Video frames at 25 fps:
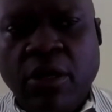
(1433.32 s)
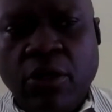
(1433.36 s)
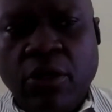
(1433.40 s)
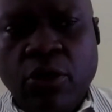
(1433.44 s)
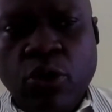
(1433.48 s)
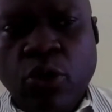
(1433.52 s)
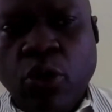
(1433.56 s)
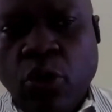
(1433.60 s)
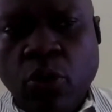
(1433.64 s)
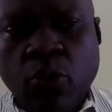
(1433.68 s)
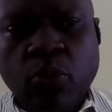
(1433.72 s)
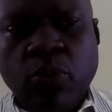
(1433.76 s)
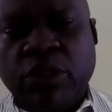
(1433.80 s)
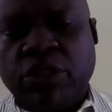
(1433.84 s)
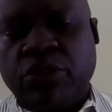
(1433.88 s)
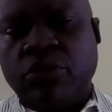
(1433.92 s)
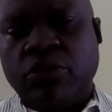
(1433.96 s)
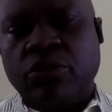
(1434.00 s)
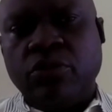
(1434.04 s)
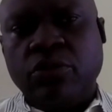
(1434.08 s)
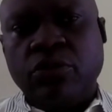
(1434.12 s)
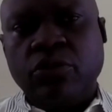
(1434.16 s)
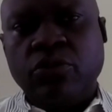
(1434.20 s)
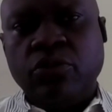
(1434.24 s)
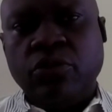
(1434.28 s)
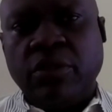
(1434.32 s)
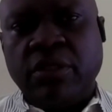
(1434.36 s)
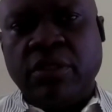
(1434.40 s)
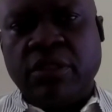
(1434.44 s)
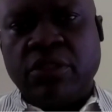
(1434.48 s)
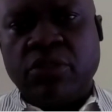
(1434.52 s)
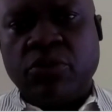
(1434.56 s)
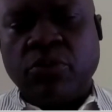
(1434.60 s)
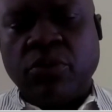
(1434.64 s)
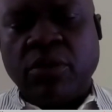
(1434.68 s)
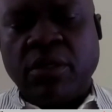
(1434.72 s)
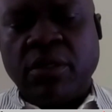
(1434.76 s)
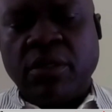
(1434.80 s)
No, we shouldn't do
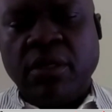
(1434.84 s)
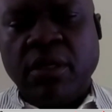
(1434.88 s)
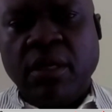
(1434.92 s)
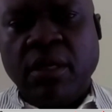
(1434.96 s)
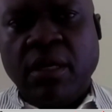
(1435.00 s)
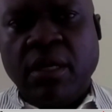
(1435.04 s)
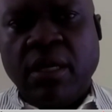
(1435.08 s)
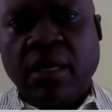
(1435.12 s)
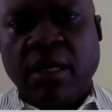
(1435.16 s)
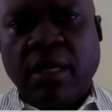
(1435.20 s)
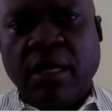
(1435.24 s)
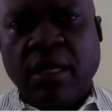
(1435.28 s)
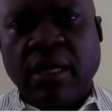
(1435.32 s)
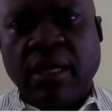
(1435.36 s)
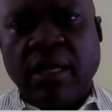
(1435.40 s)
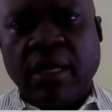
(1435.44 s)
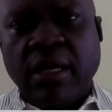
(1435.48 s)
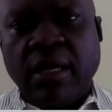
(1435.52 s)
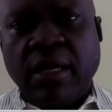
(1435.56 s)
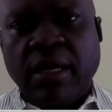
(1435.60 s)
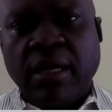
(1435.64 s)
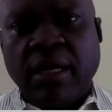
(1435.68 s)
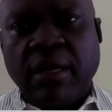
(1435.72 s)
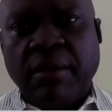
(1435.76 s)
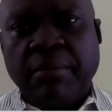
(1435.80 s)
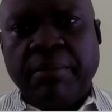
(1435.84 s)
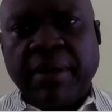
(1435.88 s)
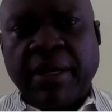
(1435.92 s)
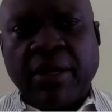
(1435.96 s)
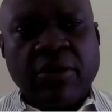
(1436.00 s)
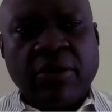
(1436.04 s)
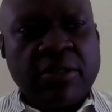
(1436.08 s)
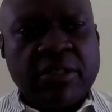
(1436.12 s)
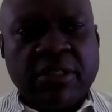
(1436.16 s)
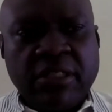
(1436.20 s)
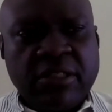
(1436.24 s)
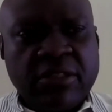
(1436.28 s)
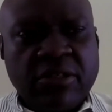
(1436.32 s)
this one
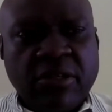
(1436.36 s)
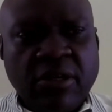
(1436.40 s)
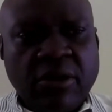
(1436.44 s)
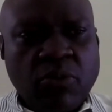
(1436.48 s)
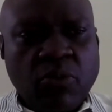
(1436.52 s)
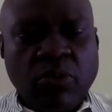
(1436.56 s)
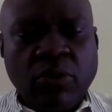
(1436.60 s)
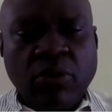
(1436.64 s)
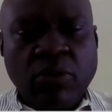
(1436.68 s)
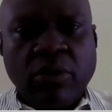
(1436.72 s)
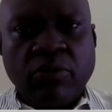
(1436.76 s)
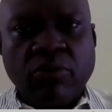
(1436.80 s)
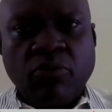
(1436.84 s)
because it's not